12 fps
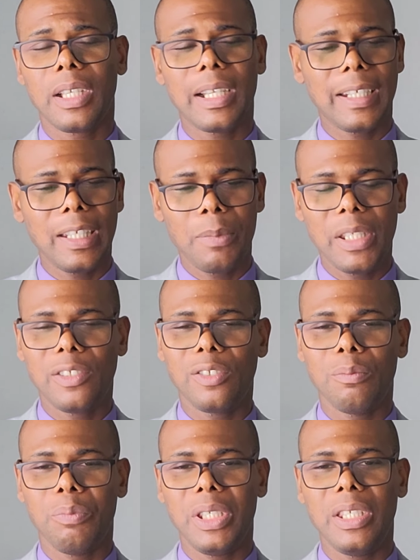claiming
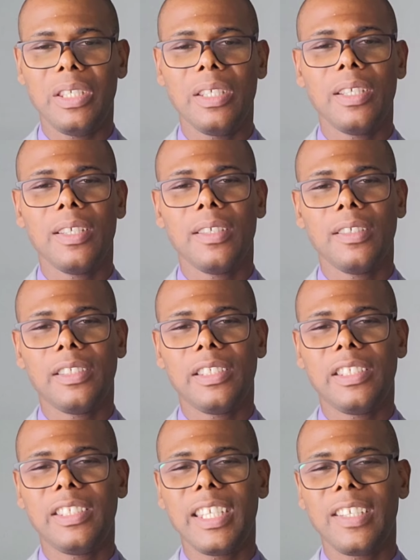to be
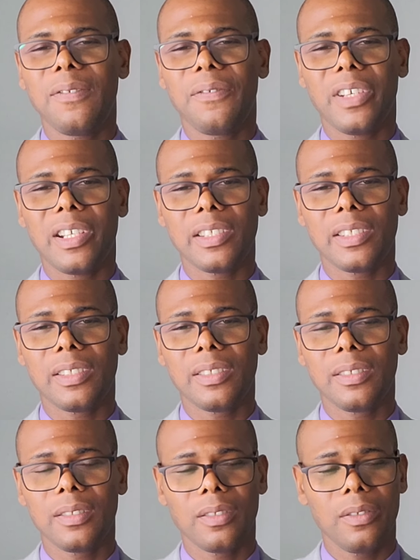steadfast.
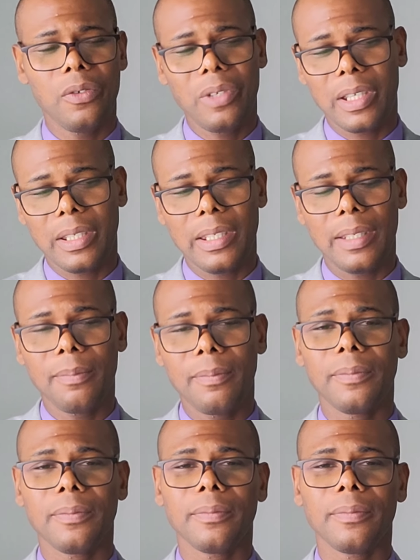Look at them.
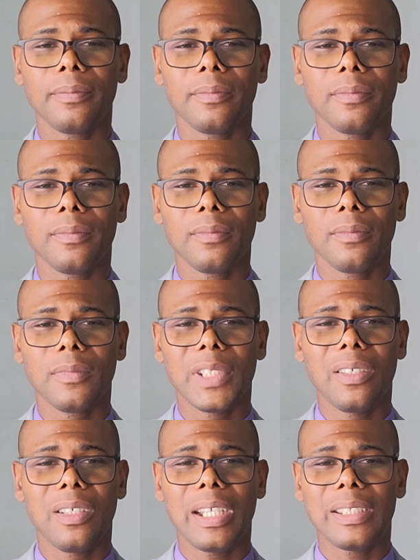The
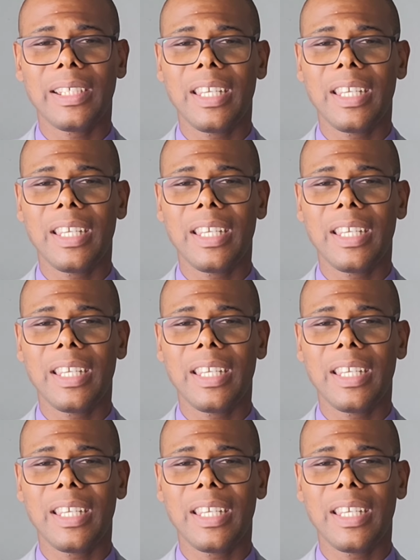Lord has